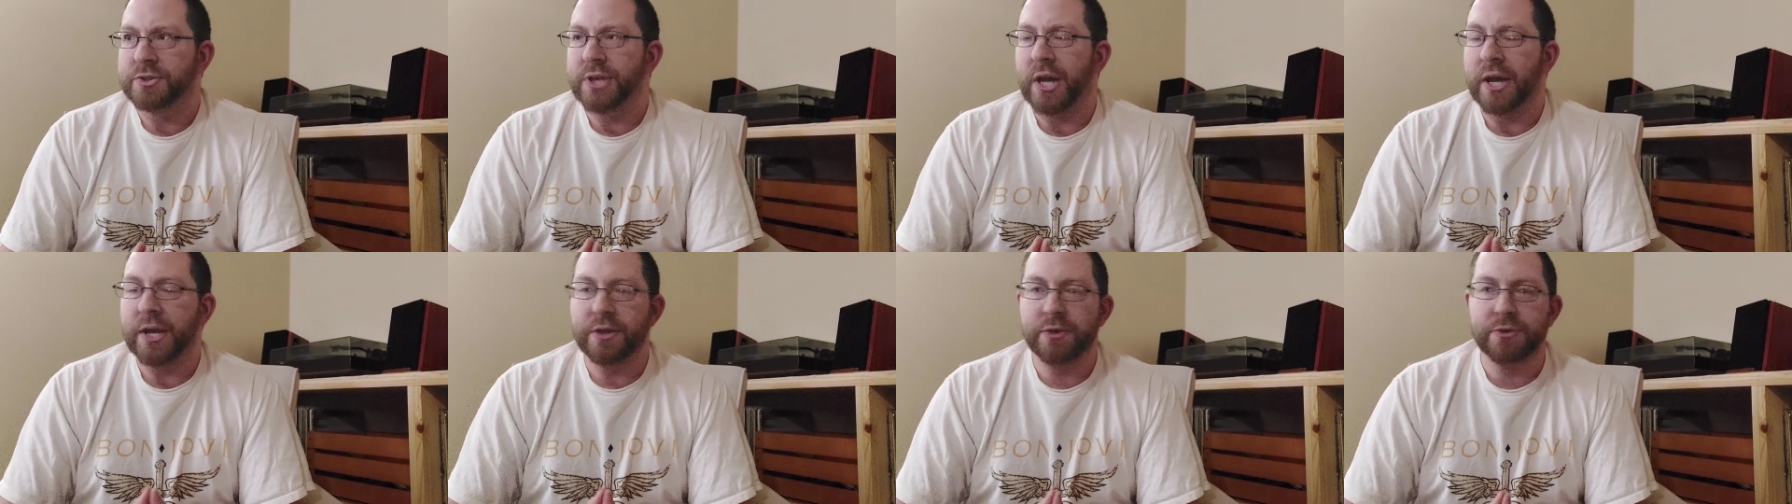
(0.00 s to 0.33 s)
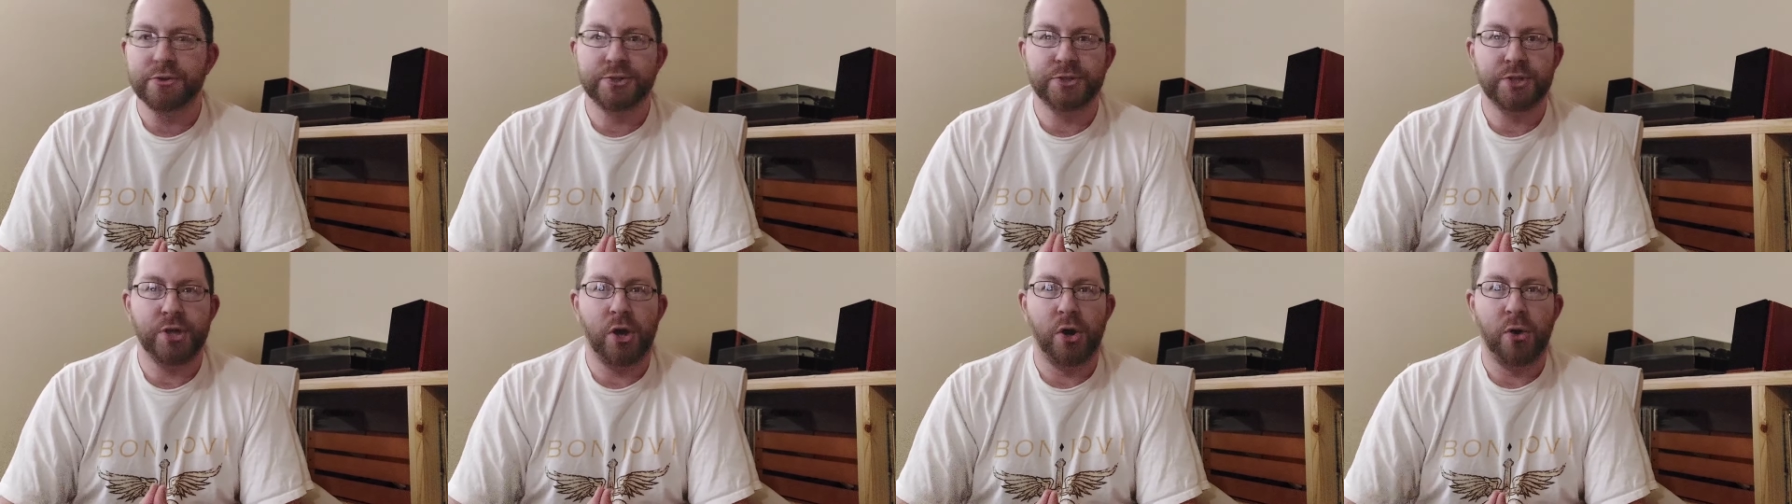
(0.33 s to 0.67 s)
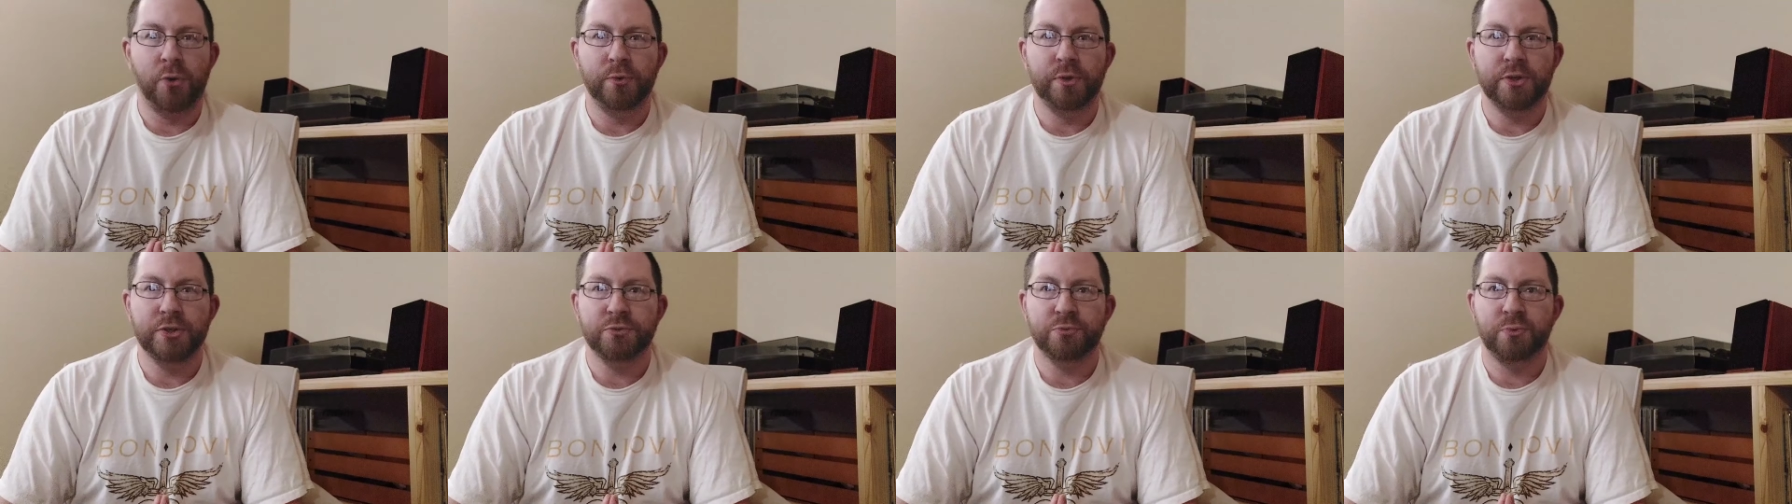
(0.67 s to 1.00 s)
I used to
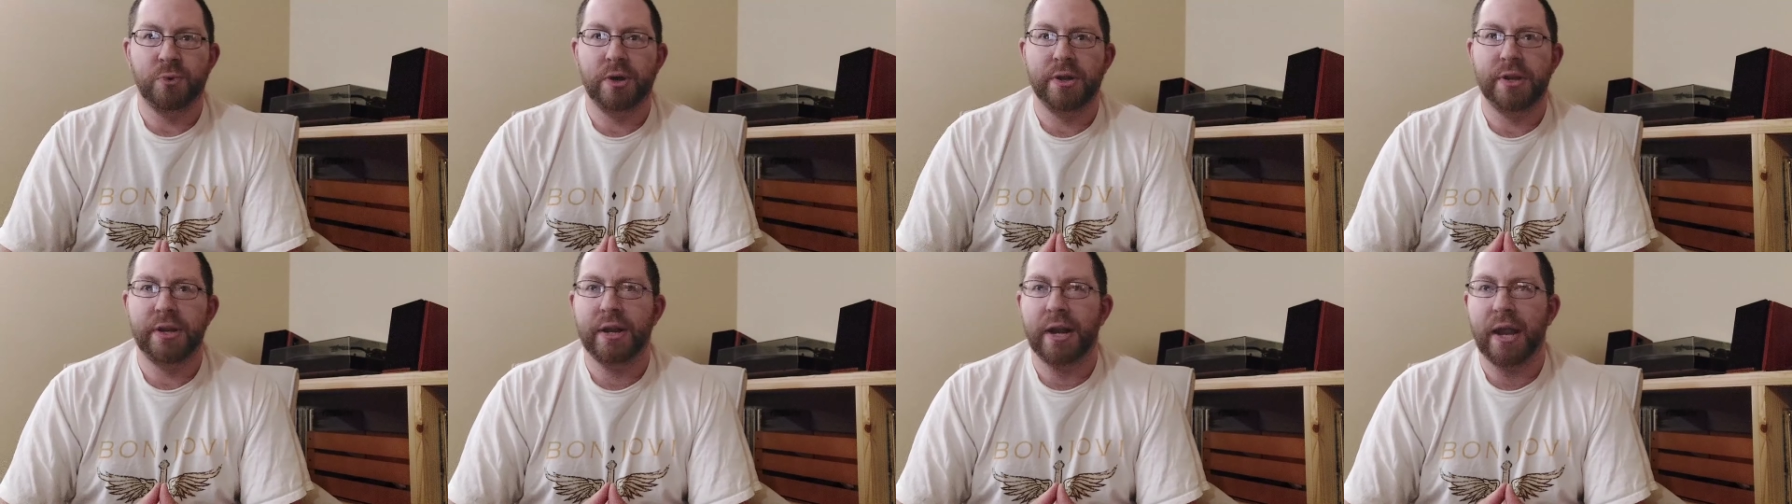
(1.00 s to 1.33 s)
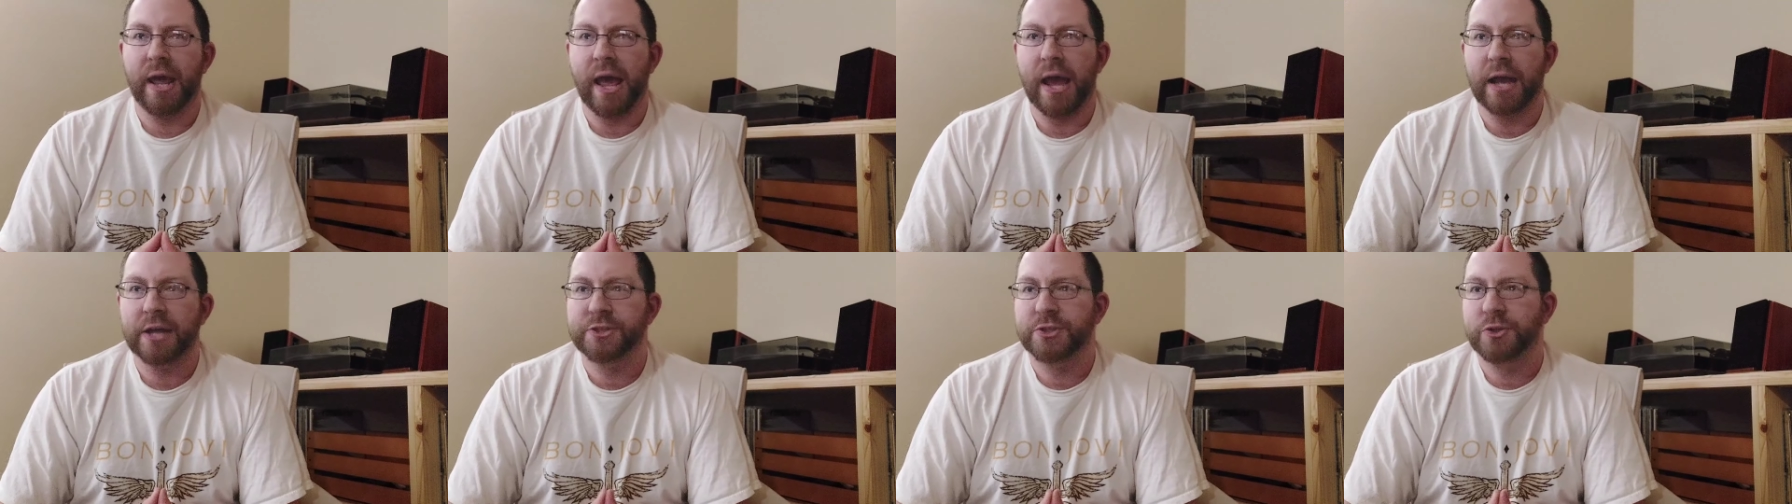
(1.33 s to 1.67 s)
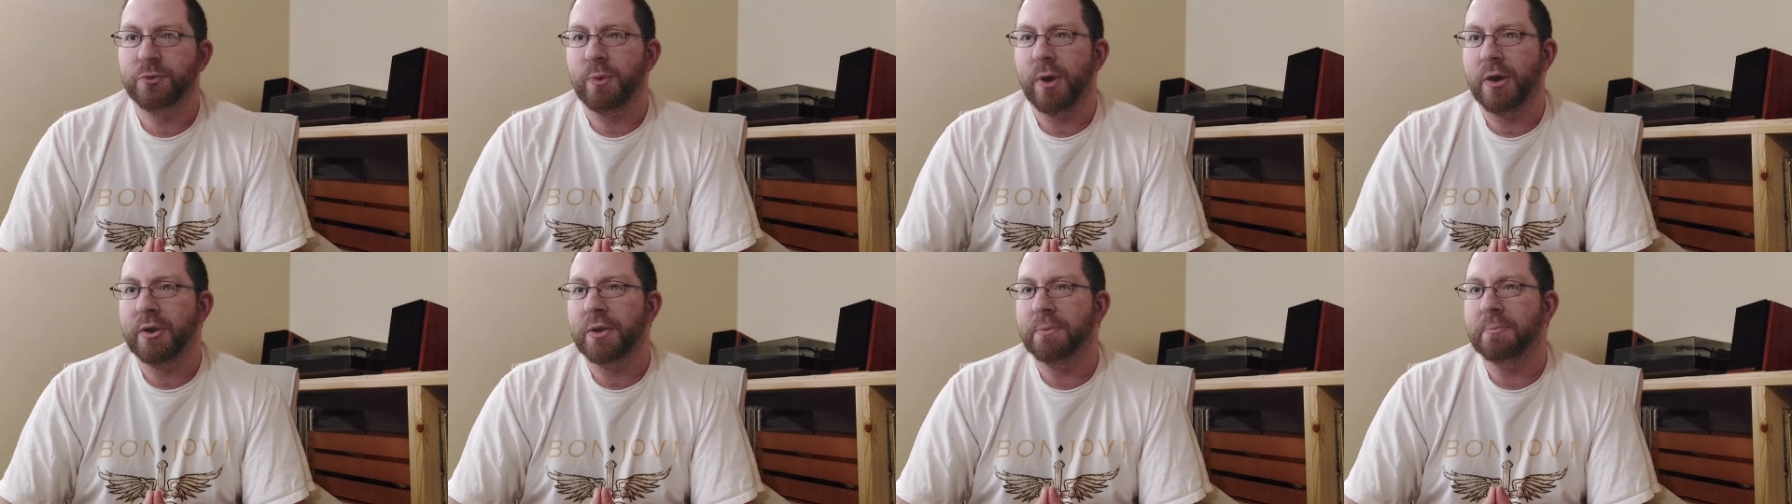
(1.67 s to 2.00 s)
own this one, and I actually
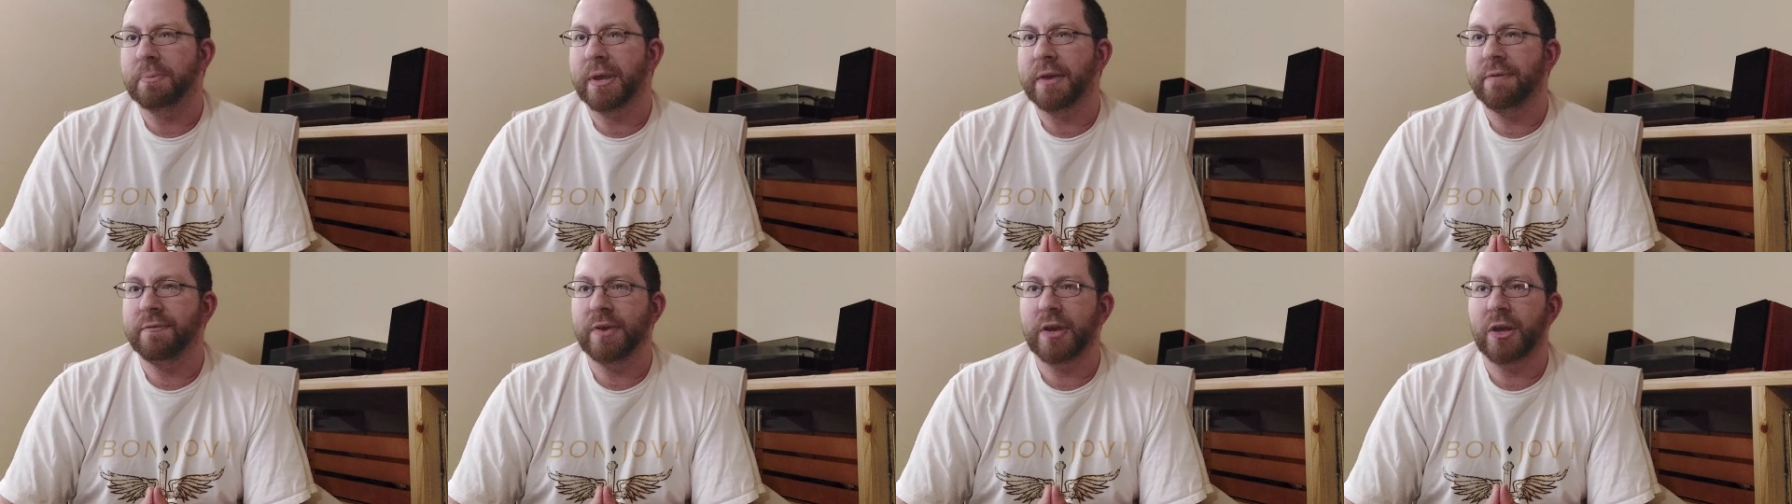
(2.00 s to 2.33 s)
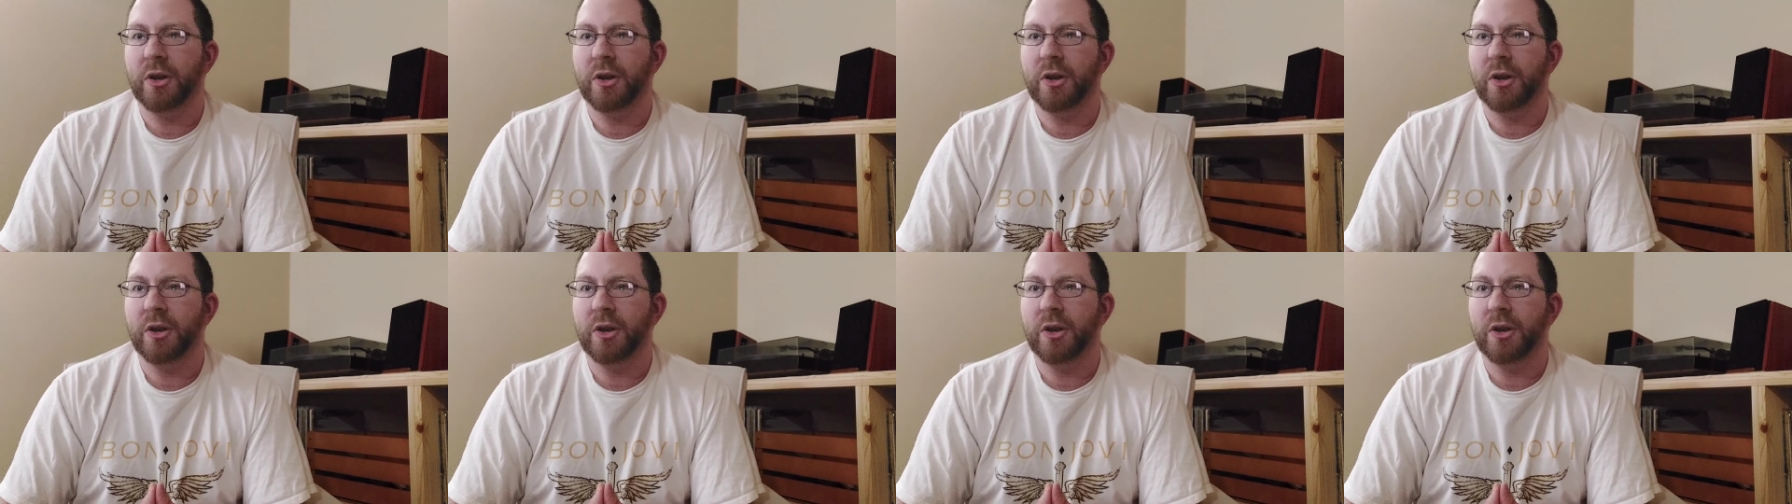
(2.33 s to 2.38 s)
wound up giving